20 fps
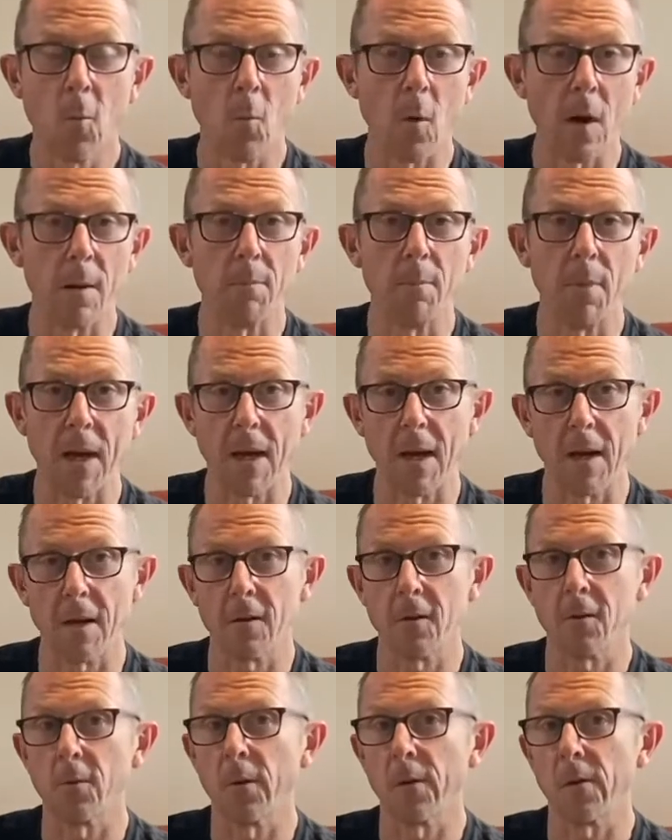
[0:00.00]
one
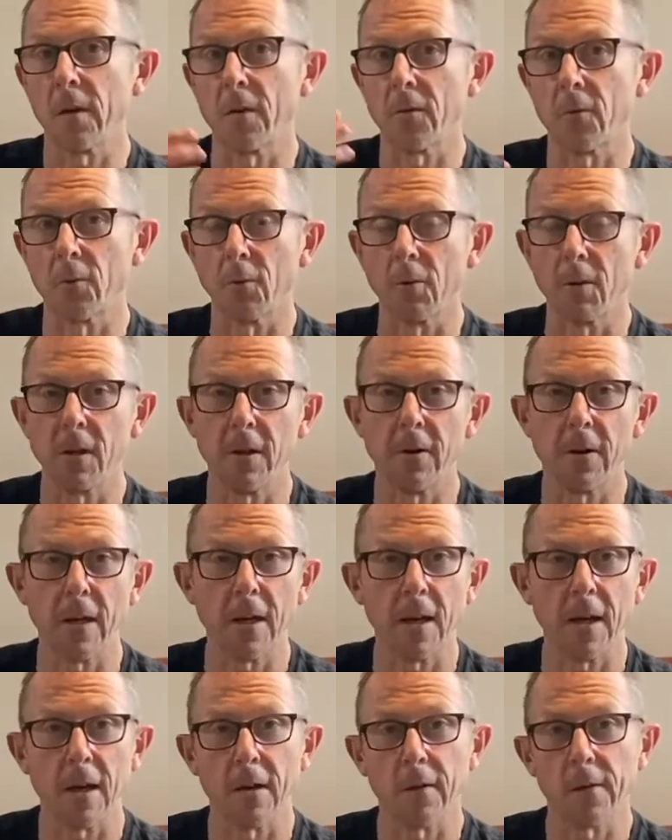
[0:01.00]
bank to a central
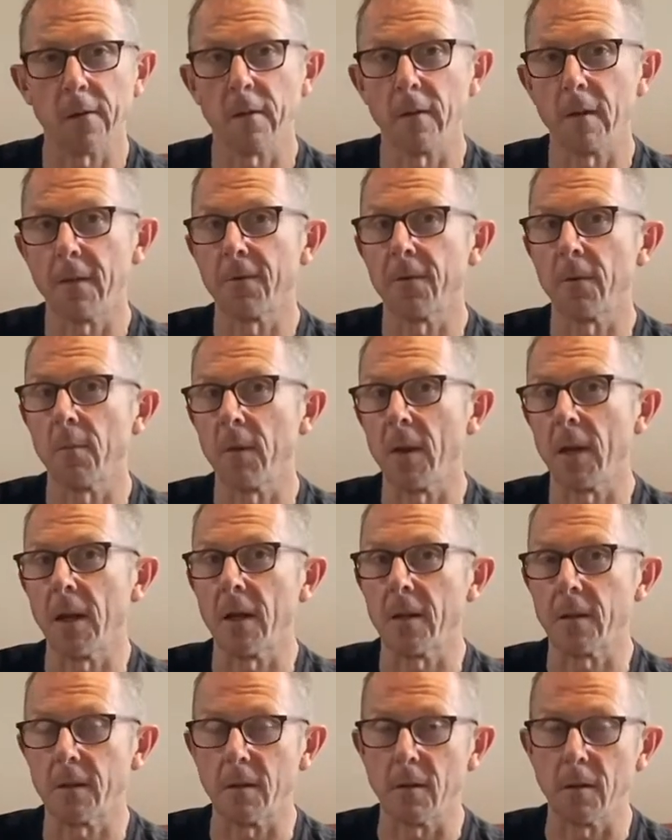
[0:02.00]
clearinghouse and then from
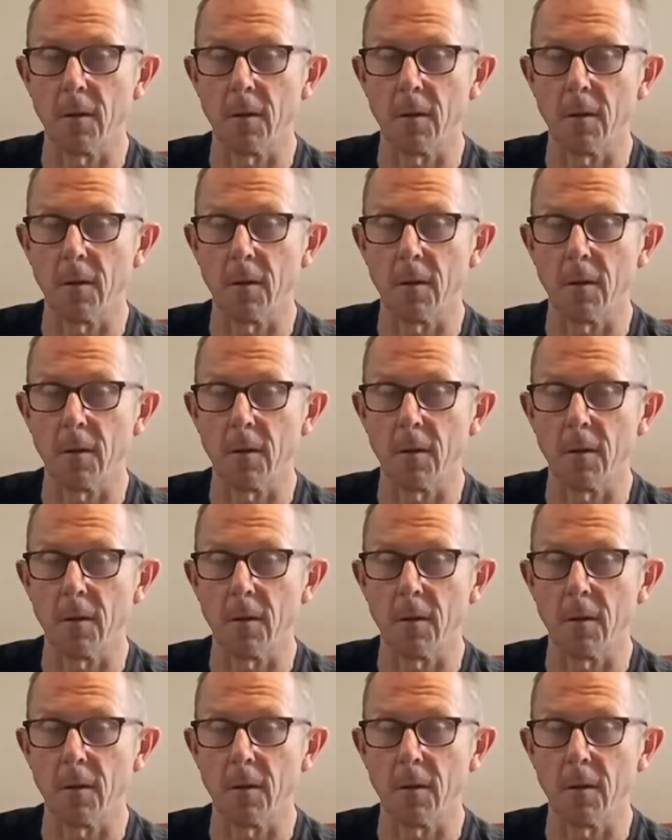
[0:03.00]
there